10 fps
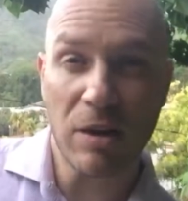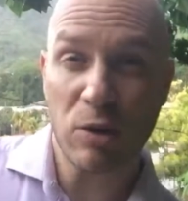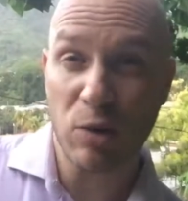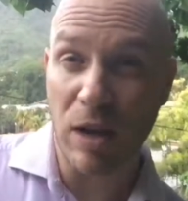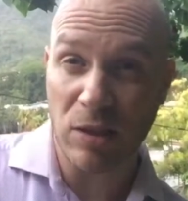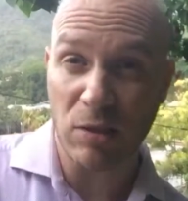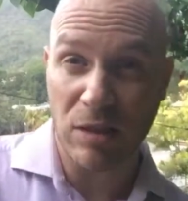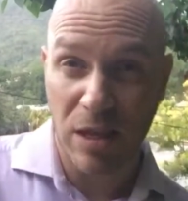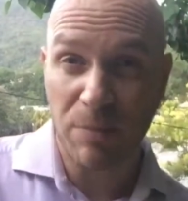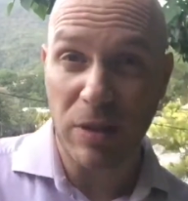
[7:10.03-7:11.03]
tricks or
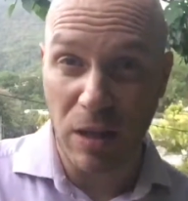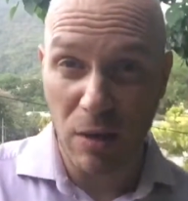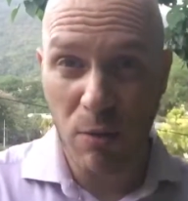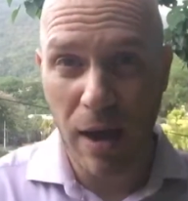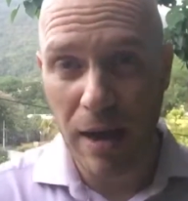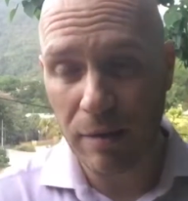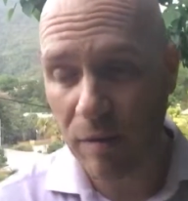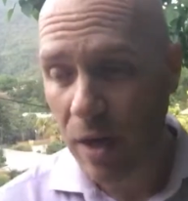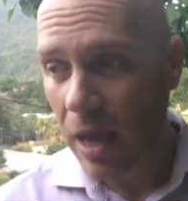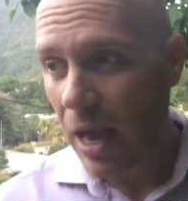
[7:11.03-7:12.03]
tips that you have.
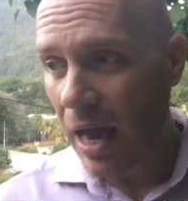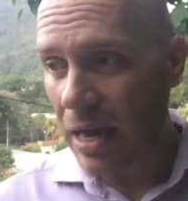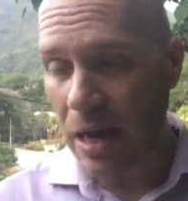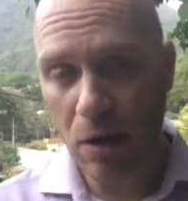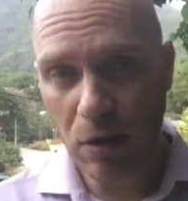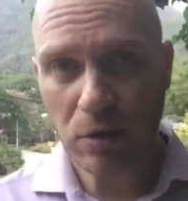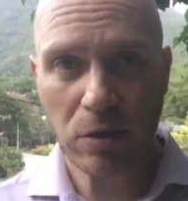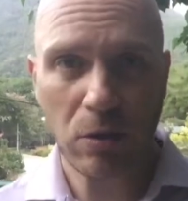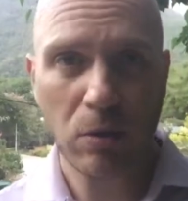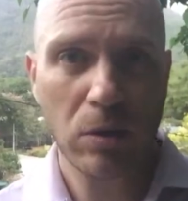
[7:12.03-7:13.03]
And I'd
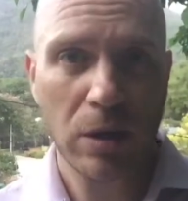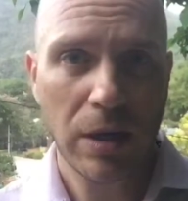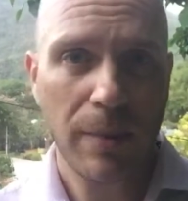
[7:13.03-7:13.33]
also